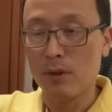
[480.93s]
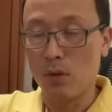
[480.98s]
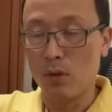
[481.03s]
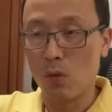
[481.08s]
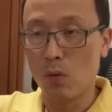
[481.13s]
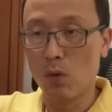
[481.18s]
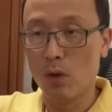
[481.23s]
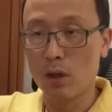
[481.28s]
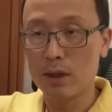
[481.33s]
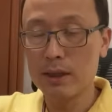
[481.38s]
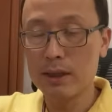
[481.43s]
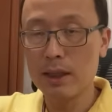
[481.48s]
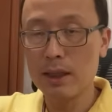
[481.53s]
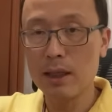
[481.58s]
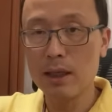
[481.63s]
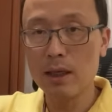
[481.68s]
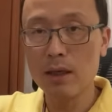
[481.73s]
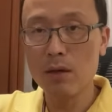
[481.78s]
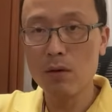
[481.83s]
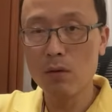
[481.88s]
was
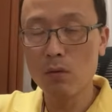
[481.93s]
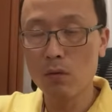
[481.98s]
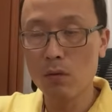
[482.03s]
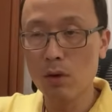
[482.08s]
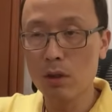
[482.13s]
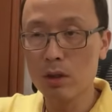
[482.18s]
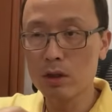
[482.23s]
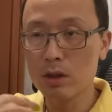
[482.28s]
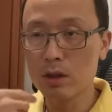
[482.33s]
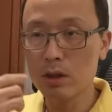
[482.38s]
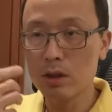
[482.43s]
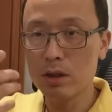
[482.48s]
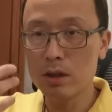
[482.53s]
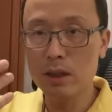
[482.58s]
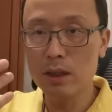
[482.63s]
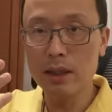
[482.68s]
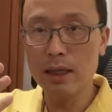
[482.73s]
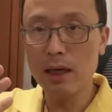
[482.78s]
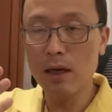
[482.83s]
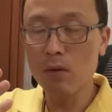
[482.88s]

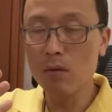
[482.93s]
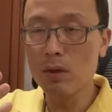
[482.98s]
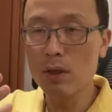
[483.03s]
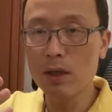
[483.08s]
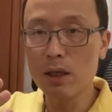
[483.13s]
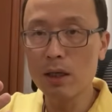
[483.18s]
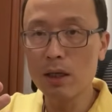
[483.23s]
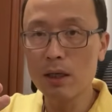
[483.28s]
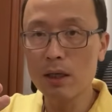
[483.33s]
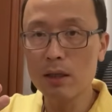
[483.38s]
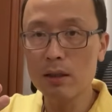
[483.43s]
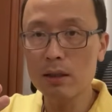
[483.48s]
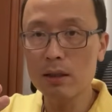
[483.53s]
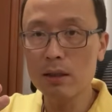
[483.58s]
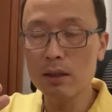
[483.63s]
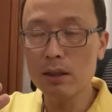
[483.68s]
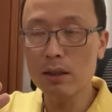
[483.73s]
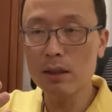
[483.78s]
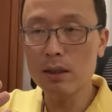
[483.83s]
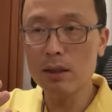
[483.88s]
in our
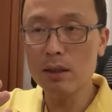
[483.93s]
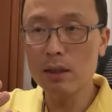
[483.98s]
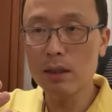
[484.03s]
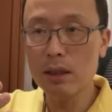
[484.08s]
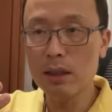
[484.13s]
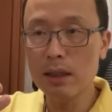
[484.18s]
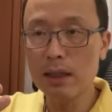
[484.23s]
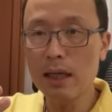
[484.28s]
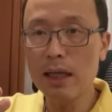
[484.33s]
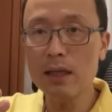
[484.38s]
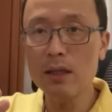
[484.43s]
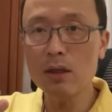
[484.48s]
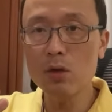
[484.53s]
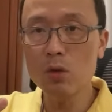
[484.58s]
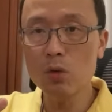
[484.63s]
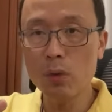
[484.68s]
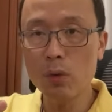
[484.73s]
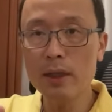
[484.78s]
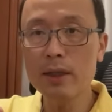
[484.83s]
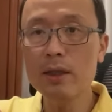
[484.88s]
late
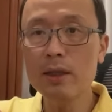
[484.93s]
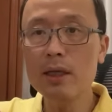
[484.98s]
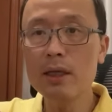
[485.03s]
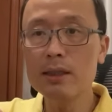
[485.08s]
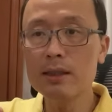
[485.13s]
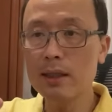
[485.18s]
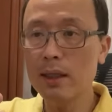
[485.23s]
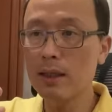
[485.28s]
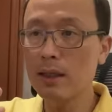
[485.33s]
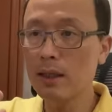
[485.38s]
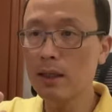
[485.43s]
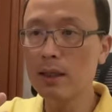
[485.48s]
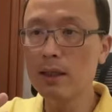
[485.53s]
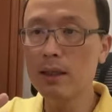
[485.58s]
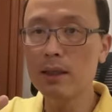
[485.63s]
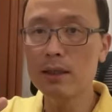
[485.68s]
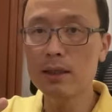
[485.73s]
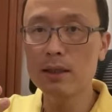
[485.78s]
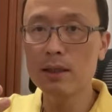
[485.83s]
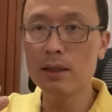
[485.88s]
20s and
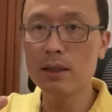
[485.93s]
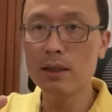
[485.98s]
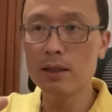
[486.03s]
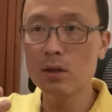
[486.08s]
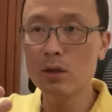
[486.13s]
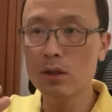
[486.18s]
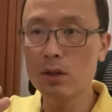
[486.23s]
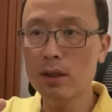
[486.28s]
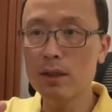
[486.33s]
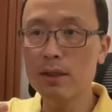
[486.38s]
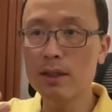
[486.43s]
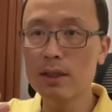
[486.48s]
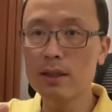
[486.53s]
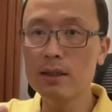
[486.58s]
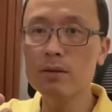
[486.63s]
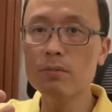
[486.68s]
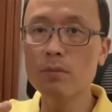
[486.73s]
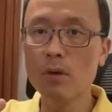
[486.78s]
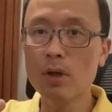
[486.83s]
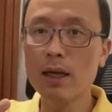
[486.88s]
early
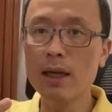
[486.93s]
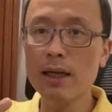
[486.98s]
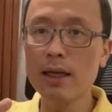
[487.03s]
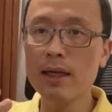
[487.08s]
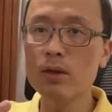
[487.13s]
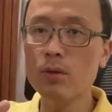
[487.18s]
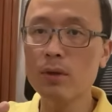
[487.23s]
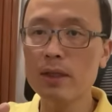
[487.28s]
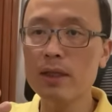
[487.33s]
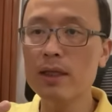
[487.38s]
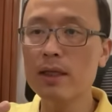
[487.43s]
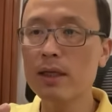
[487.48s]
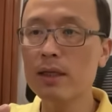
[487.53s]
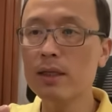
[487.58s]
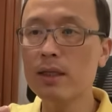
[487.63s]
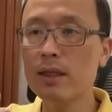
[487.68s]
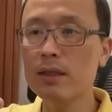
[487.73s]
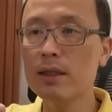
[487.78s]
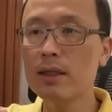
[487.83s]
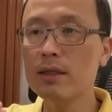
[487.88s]
30s, more like late 20s, early
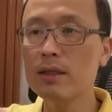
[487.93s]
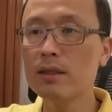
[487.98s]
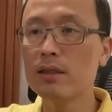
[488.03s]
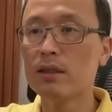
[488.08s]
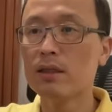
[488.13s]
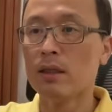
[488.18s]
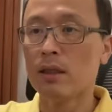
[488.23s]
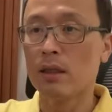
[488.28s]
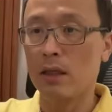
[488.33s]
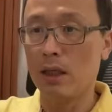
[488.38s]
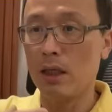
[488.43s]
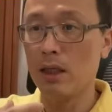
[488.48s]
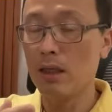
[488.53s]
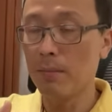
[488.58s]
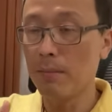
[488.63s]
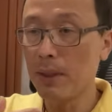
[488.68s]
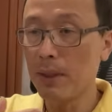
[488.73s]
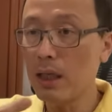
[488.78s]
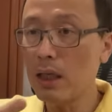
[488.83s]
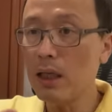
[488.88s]
30s. In the
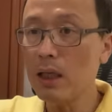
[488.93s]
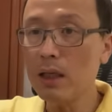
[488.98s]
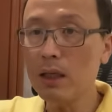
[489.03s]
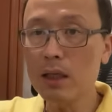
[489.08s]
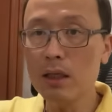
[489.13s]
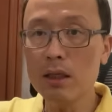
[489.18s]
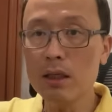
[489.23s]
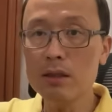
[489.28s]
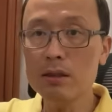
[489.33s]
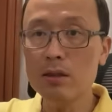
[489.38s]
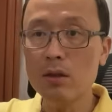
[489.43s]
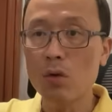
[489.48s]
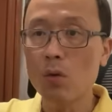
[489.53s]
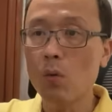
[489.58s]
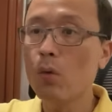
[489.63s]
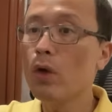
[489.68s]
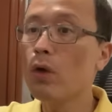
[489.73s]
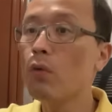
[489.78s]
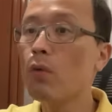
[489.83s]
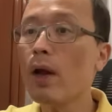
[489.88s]
beginning years,
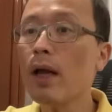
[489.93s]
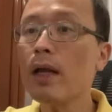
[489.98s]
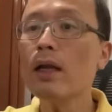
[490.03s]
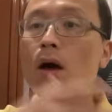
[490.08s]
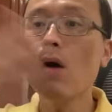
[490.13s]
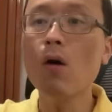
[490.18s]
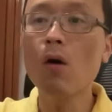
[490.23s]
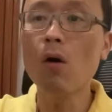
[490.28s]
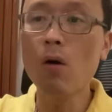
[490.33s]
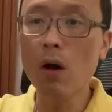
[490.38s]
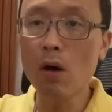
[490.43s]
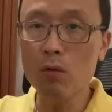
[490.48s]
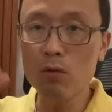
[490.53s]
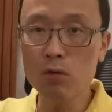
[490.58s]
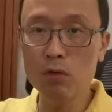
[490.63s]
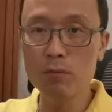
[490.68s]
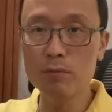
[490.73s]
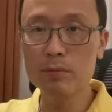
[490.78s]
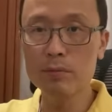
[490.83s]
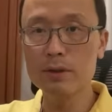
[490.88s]
we rent out all our
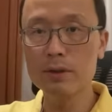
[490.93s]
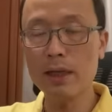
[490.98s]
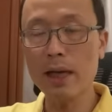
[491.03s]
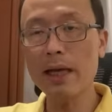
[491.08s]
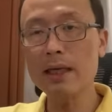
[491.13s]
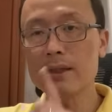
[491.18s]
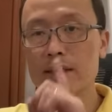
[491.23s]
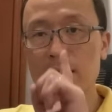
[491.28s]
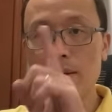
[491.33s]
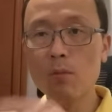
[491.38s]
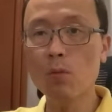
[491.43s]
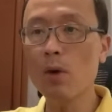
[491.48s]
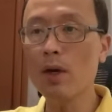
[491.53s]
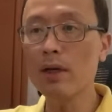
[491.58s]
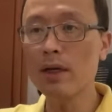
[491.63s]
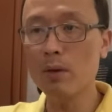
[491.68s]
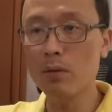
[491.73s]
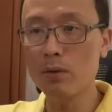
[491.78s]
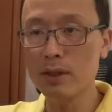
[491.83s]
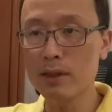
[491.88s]
rooms except
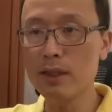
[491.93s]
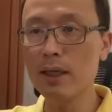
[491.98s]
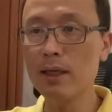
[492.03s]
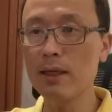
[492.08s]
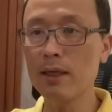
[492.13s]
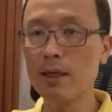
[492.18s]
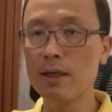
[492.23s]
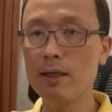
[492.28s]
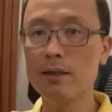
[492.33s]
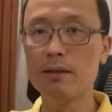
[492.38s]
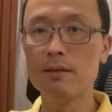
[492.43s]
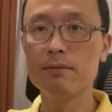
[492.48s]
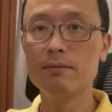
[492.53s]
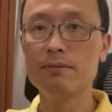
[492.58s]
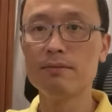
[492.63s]
one that we stayed in.